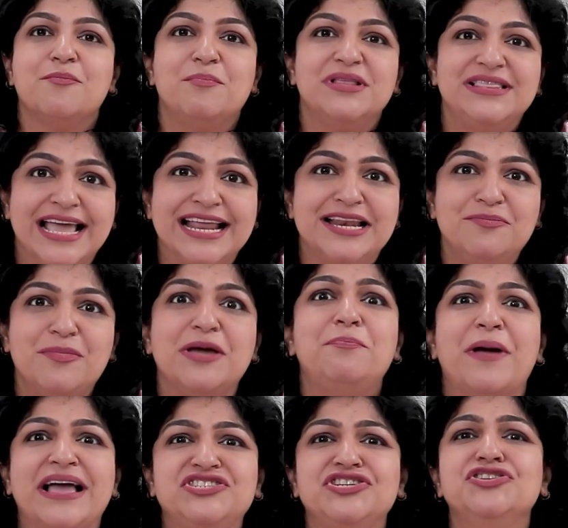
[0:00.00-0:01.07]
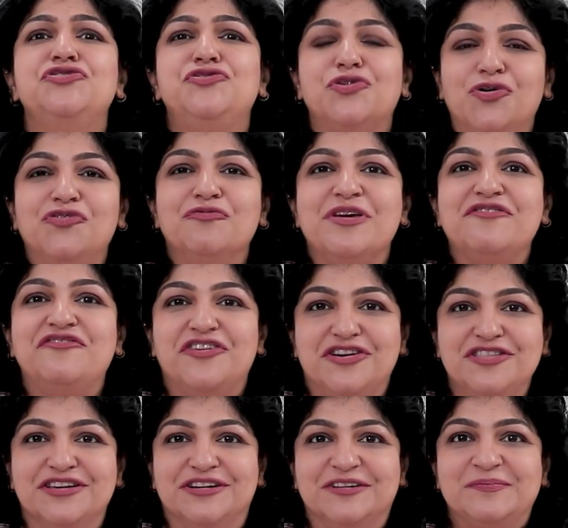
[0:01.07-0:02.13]
But then my passion drove me
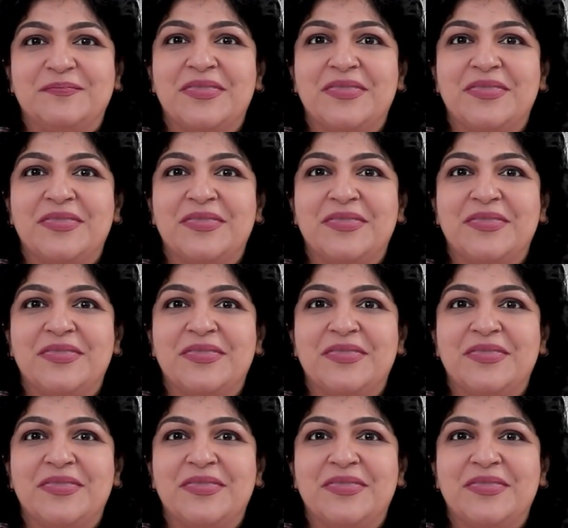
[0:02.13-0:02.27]
further.